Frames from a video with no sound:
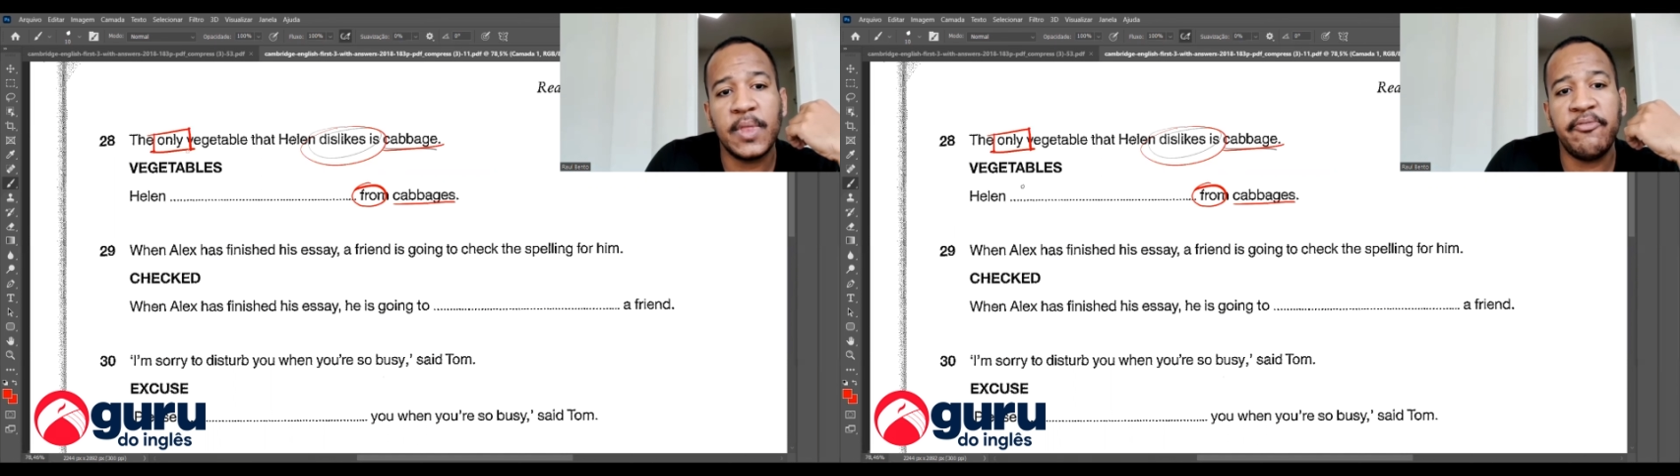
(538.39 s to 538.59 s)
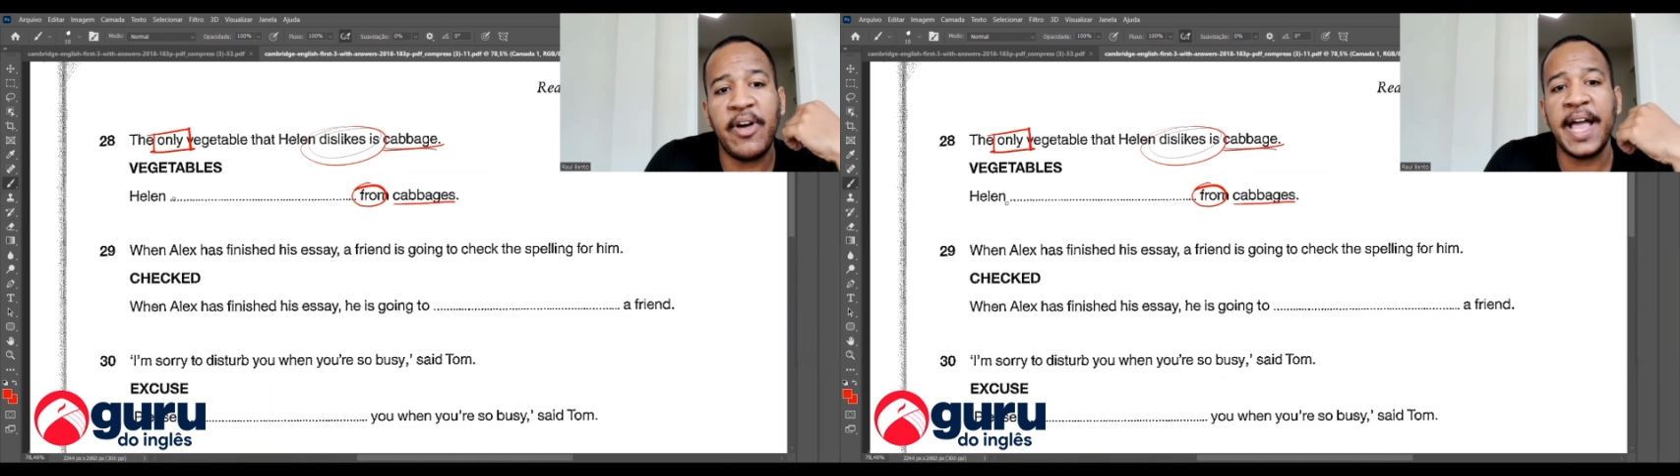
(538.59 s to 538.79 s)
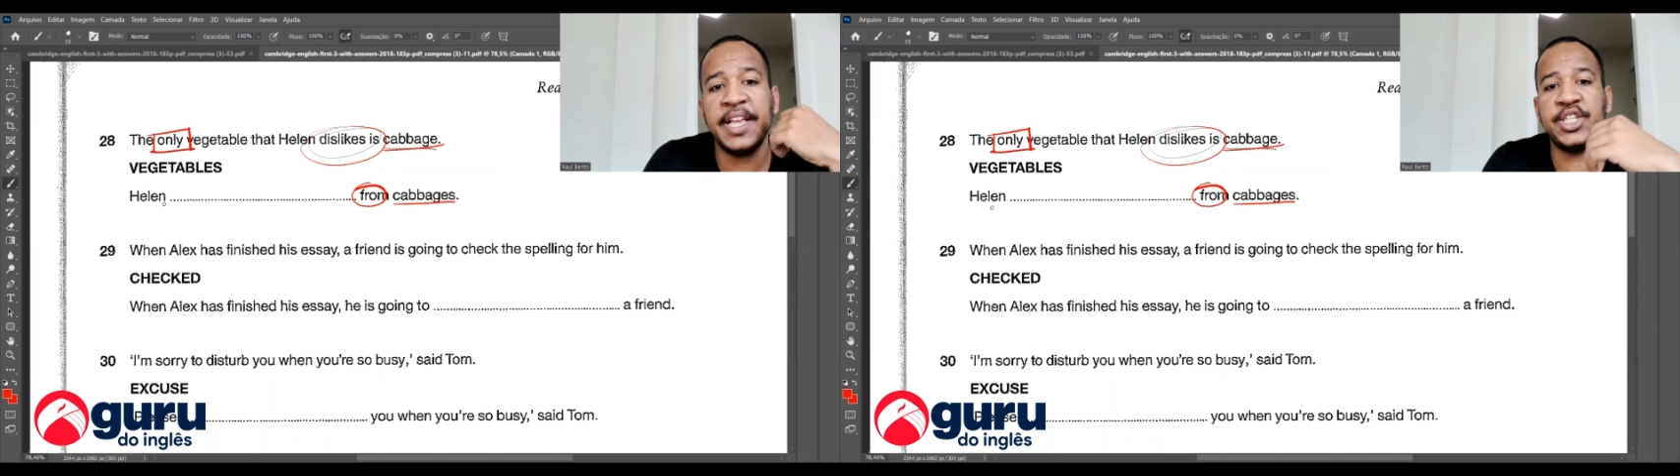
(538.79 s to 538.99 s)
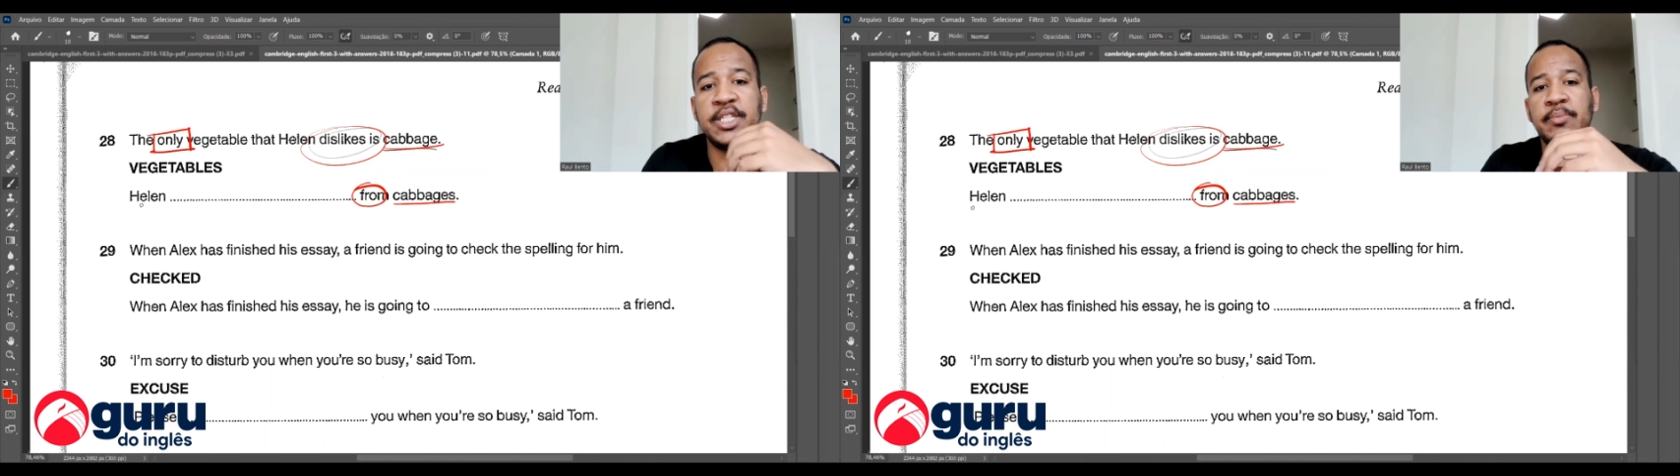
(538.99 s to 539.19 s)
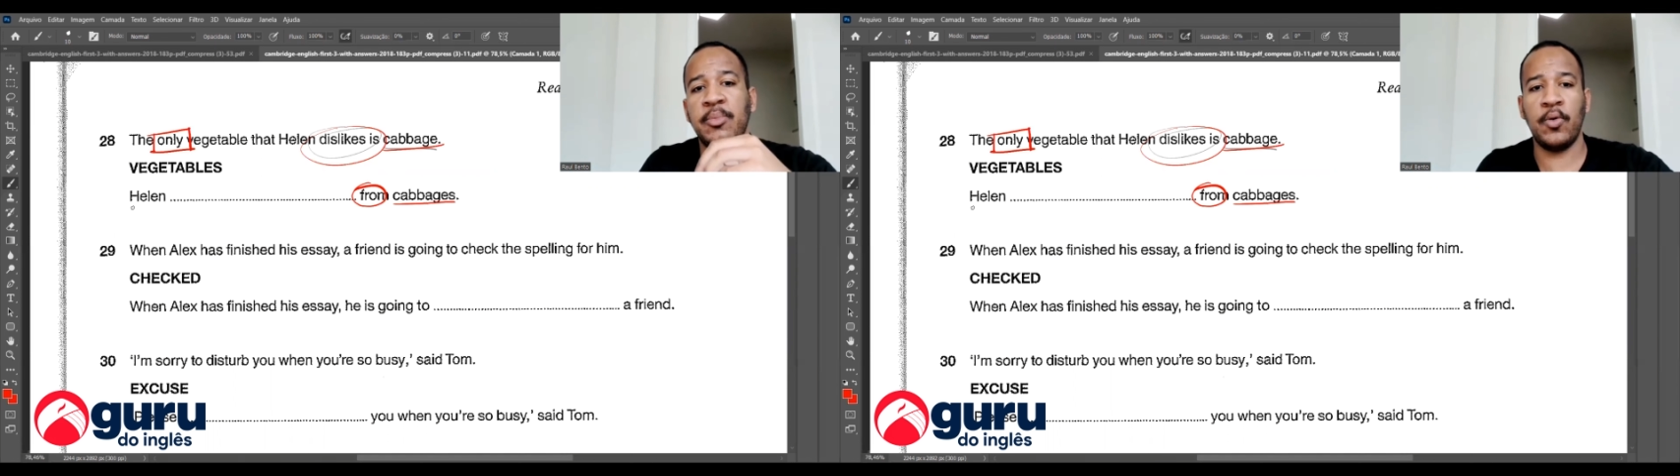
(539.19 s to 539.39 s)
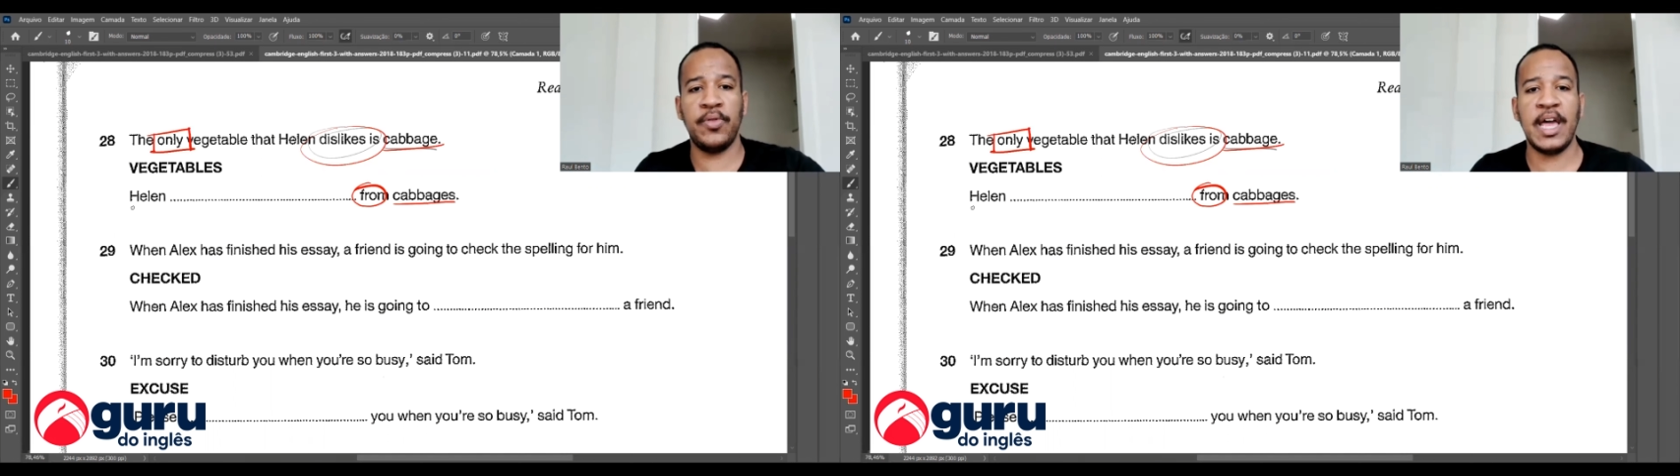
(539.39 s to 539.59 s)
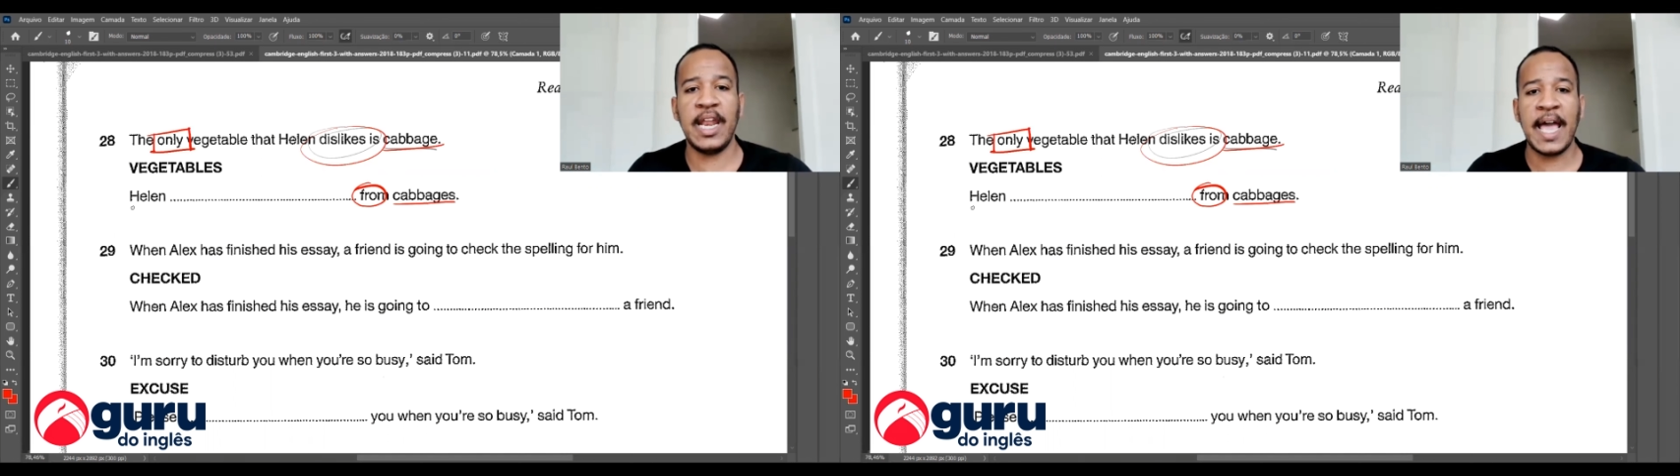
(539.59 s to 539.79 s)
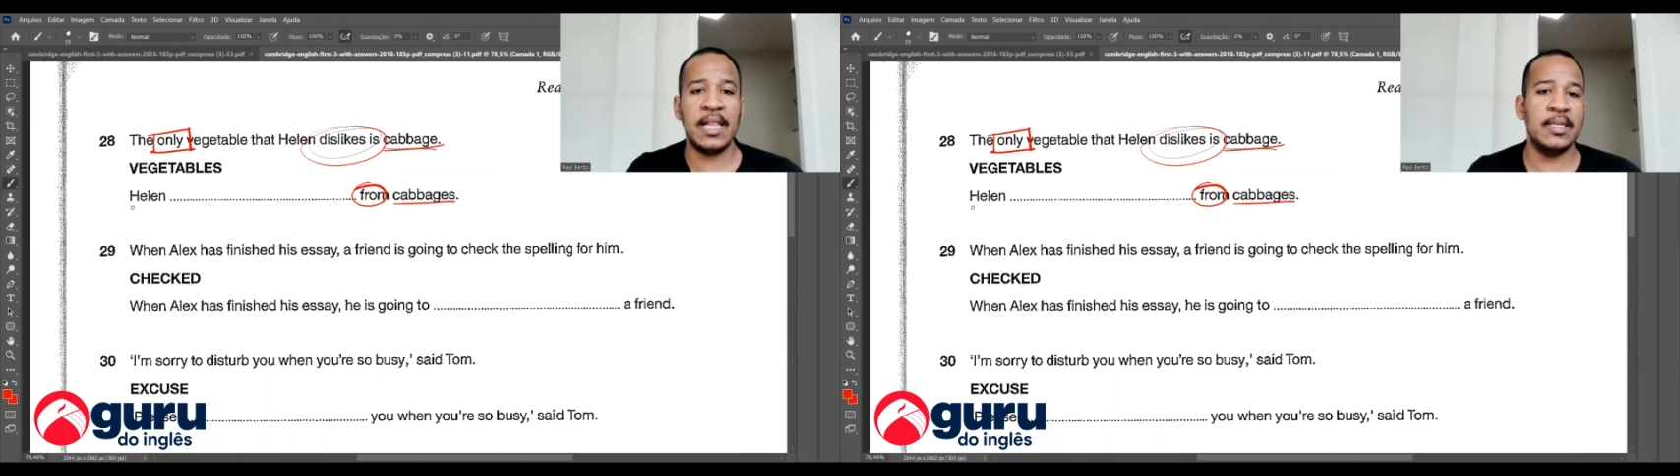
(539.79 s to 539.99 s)
vegetable that
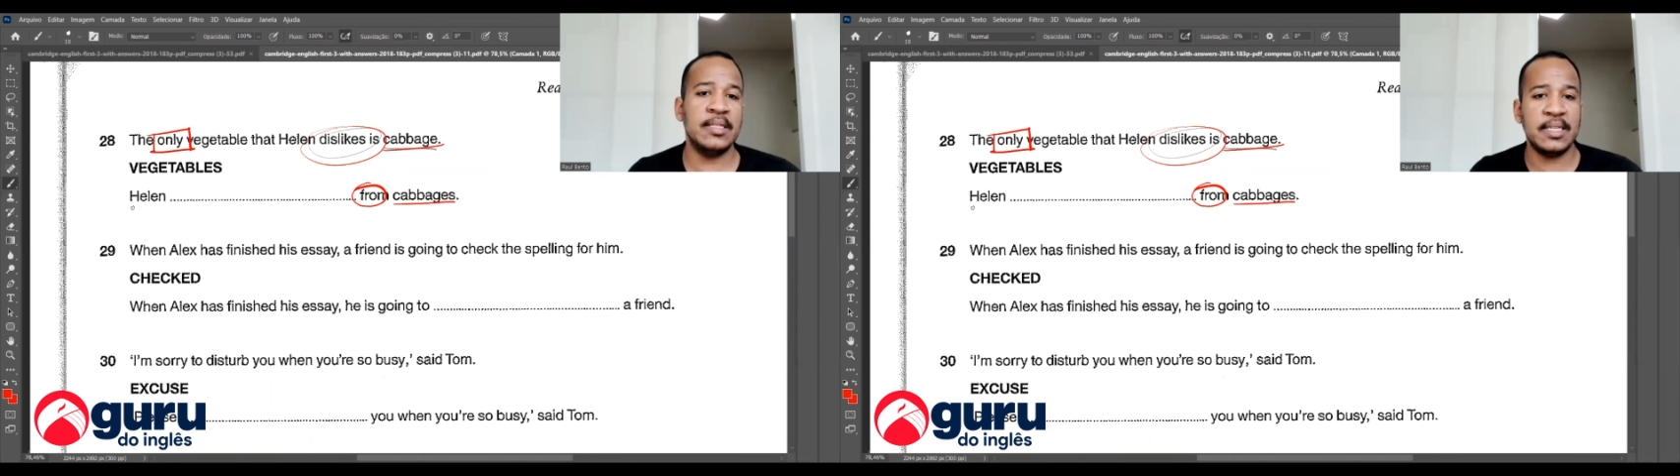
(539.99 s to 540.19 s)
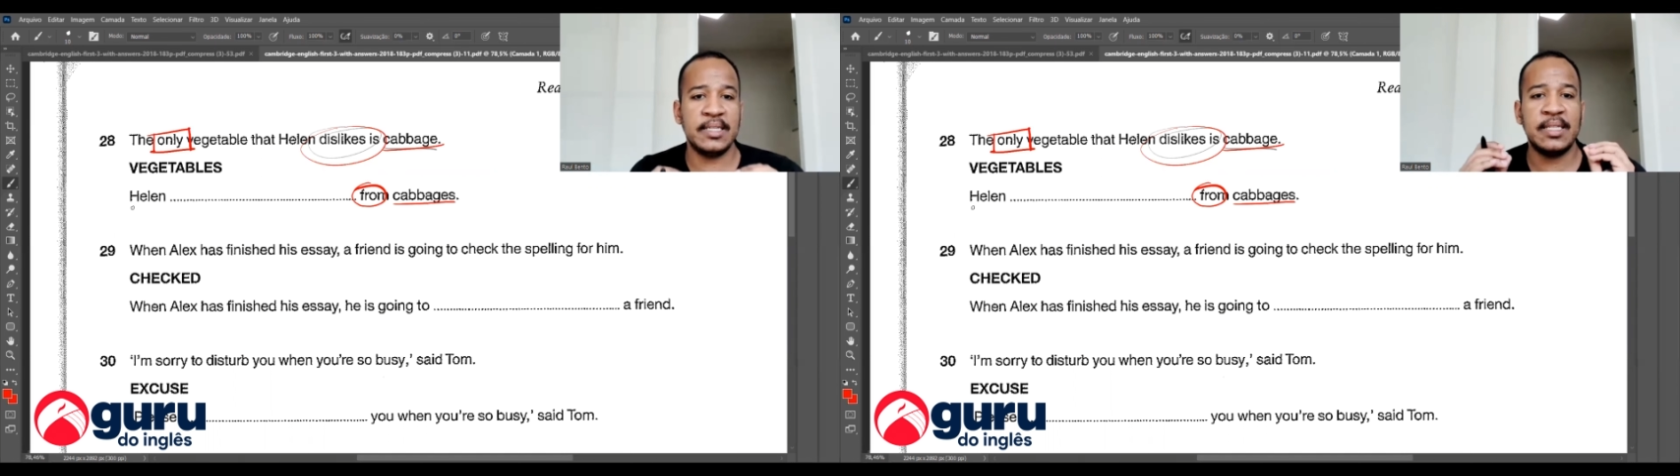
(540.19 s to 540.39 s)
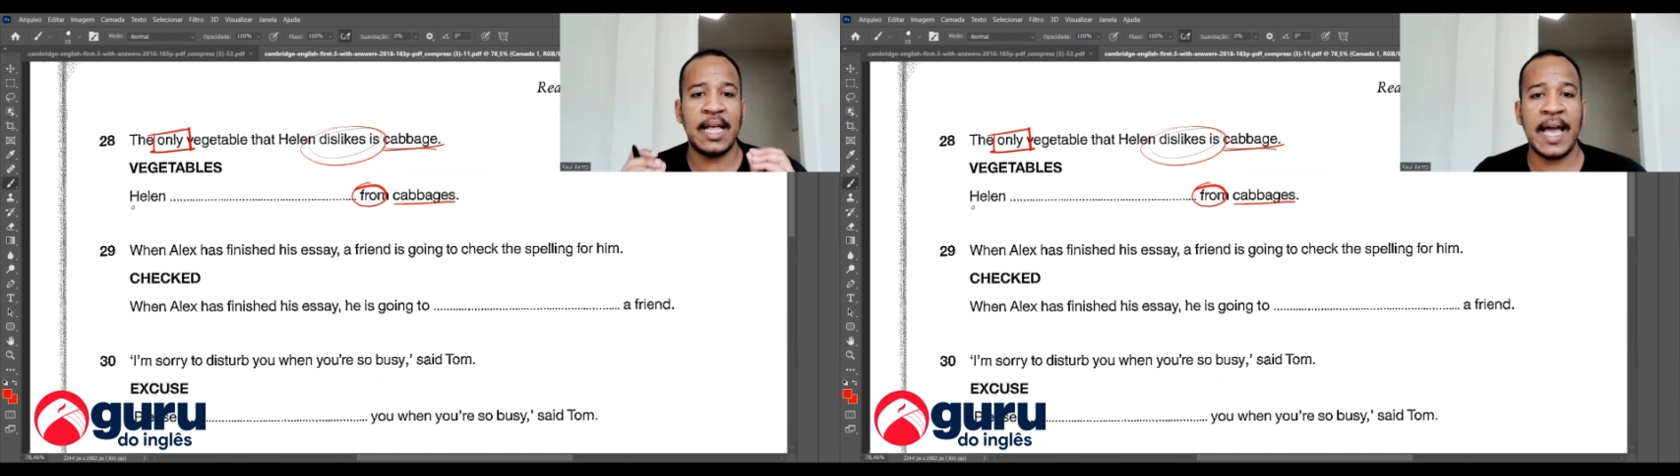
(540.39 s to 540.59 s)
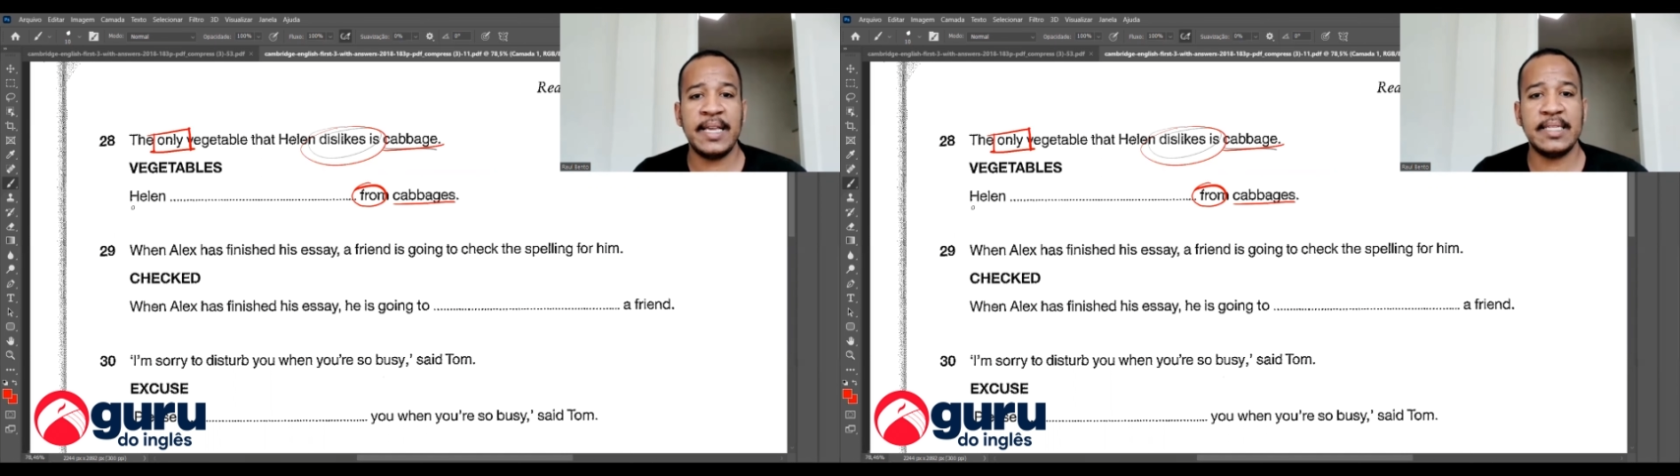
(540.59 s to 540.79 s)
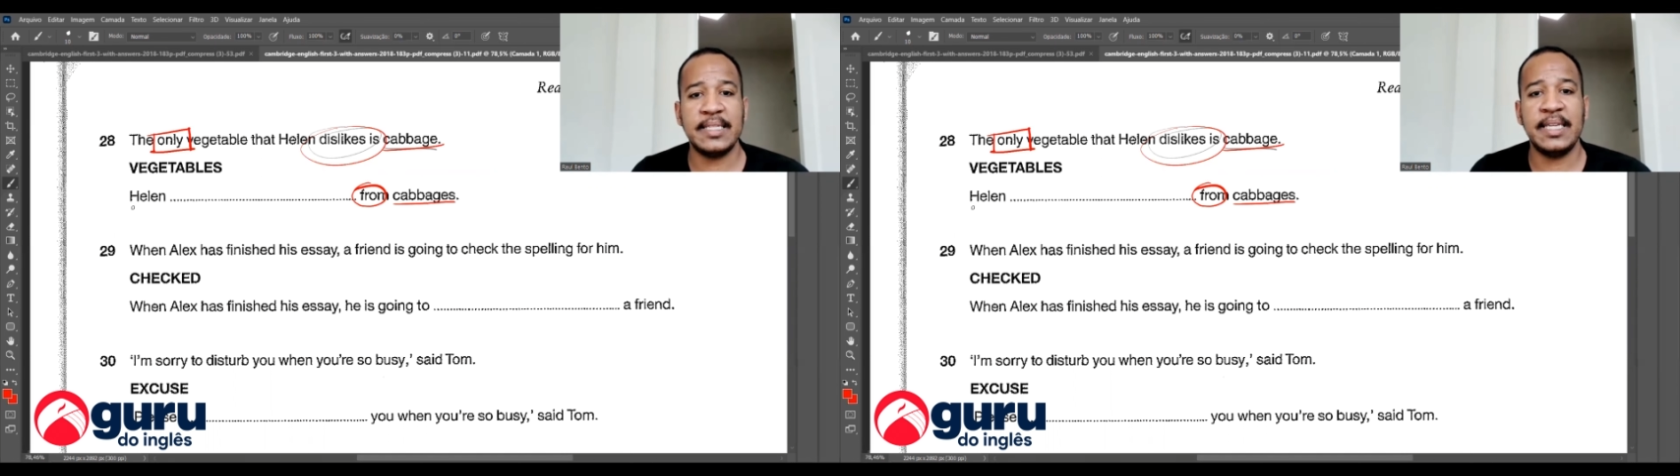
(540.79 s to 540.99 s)
Ellen dislikes